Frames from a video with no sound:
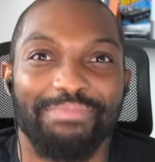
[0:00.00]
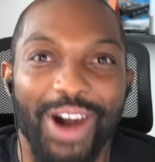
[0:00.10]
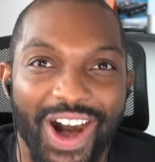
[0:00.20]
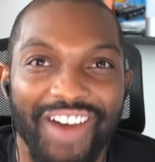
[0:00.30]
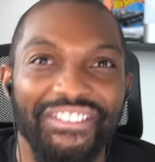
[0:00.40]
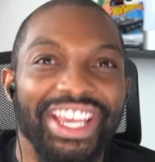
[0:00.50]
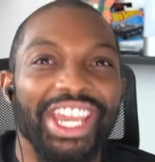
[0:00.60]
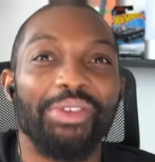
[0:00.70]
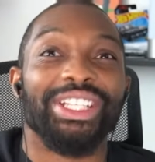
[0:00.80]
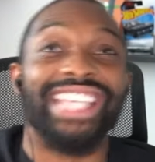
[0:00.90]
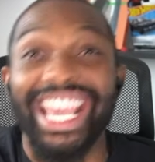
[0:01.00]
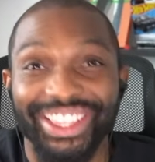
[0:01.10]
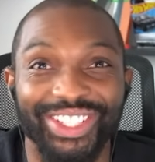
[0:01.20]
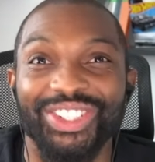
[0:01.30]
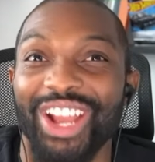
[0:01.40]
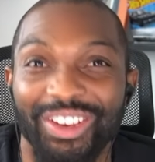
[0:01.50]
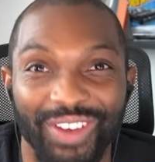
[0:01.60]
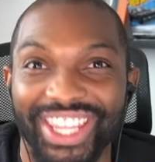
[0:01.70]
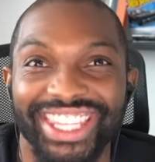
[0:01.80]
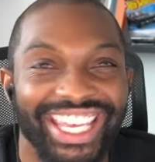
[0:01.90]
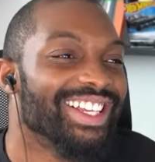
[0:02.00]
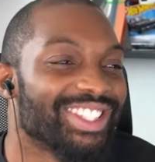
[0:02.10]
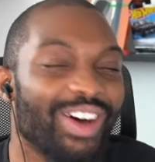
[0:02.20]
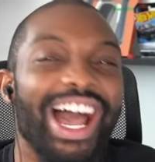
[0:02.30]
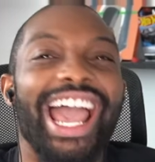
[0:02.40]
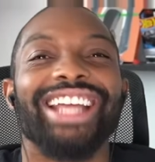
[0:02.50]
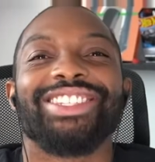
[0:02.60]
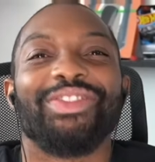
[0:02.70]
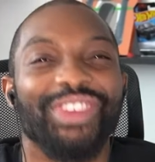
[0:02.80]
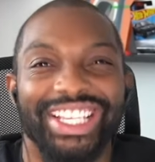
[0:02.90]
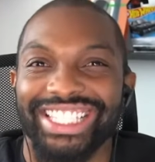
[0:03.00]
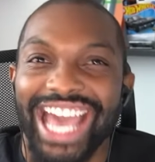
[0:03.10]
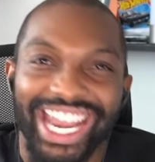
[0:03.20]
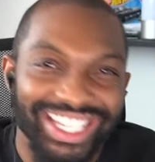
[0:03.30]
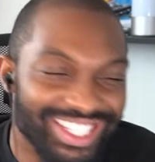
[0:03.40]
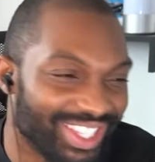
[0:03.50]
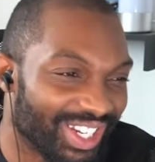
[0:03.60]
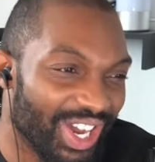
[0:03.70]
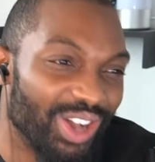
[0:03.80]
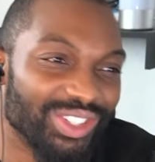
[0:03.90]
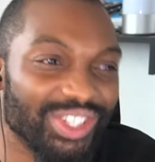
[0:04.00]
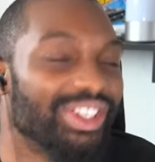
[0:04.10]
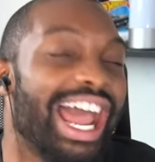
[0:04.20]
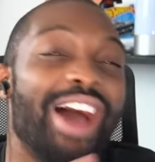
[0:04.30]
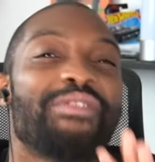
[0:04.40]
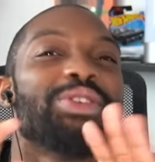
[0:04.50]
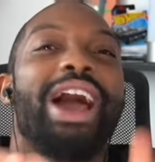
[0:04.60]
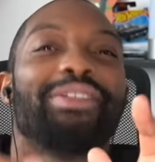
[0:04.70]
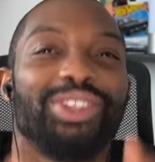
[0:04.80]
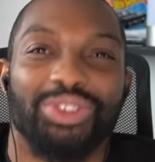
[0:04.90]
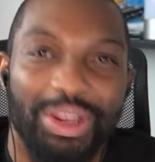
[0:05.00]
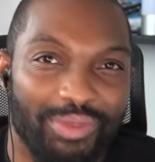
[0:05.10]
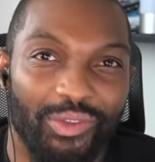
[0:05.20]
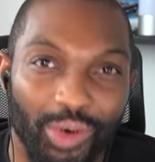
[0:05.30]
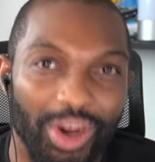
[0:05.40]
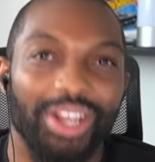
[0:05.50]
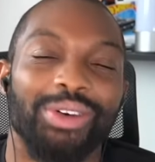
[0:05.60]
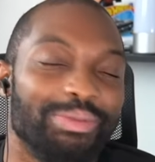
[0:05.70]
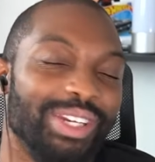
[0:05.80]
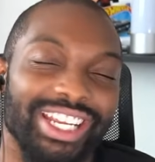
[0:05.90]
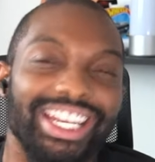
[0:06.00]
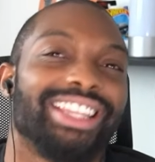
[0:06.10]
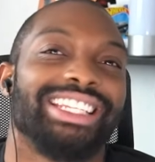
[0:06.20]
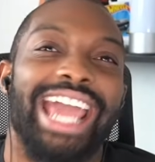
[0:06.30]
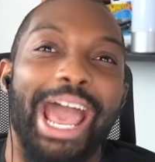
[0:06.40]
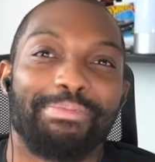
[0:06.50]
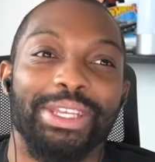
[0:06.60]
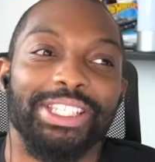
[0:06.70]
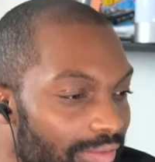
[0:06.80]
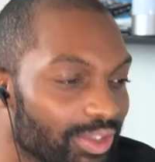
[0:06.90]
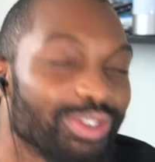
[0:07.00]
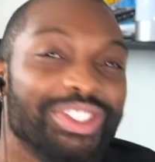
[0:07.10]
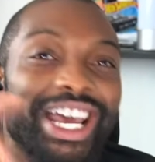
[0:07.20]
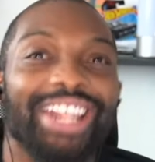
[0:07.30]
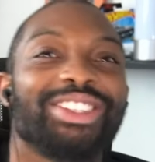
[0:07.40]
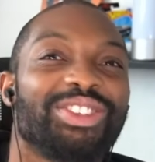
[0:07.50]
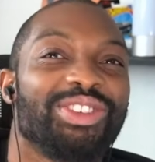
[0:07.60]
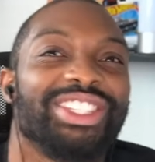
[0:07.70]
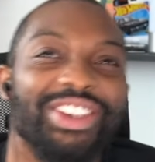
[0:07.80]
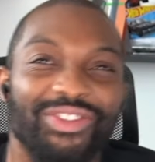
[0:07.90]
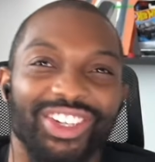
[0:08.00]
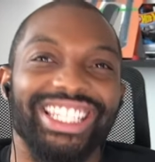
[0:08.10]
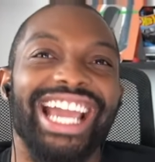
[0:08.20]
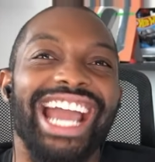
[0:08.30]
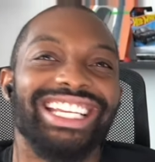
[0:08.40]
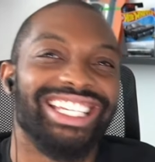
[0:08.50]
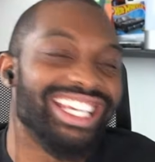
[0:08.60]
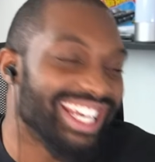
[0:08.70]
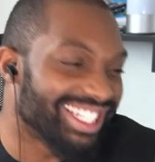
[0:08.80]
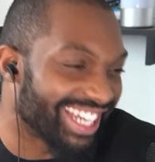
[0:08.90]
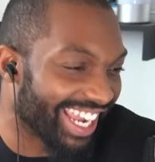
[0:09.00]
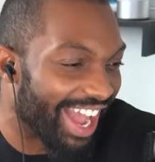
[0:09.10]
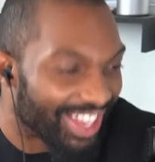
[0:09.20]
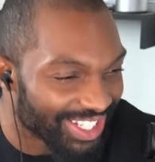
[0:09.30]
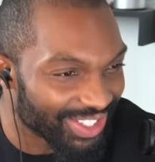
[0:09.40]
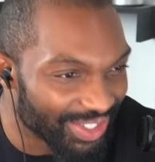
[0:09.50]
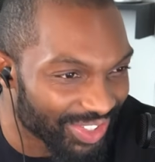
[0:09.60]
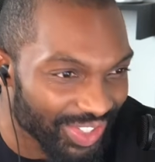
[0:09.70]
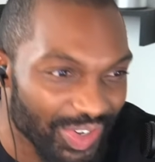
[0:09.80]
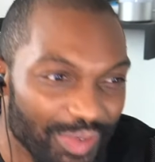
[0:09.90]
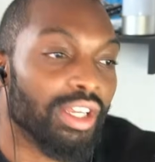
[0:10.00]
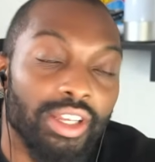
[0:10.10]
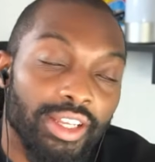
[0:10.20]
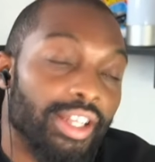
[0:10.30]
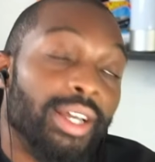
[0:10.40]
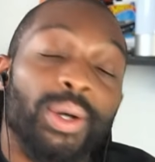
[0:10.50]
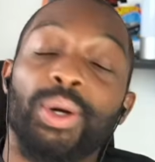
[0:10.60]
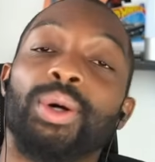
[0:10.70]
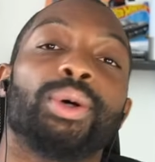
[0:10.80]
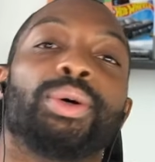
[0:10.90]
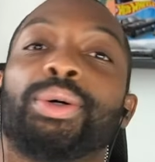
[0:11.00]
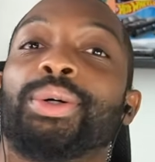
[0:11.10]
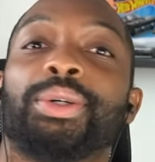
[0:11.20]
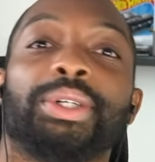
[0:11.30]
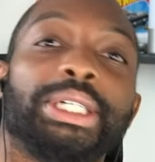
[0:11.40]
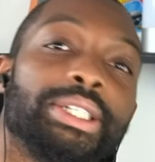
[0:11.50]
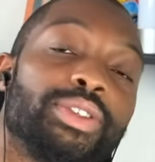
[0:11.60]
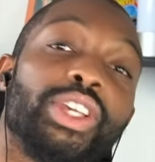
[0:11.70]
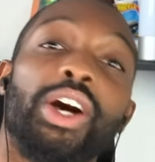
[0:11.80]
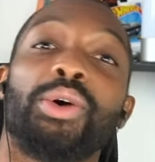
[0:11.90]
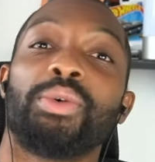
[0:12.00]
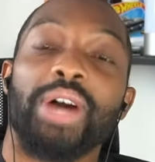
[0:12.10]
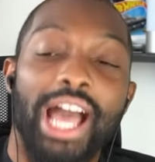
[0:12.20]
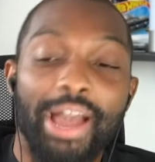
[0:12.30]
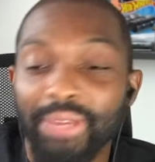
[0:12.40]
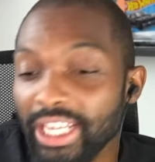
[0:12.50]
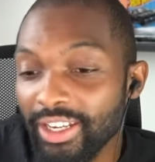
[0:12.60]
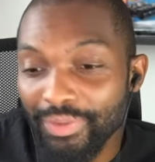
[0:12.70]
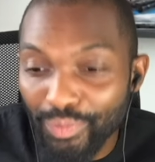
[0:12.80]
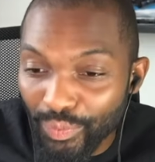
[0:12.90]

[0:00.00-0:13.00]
off, it would take the trait with it. So I had to fix that into the code. So now if you have the trait before equipping it, nothing happens. So shout out to Twisted for the idea. Check out his YouTube. Whew. So, I mean,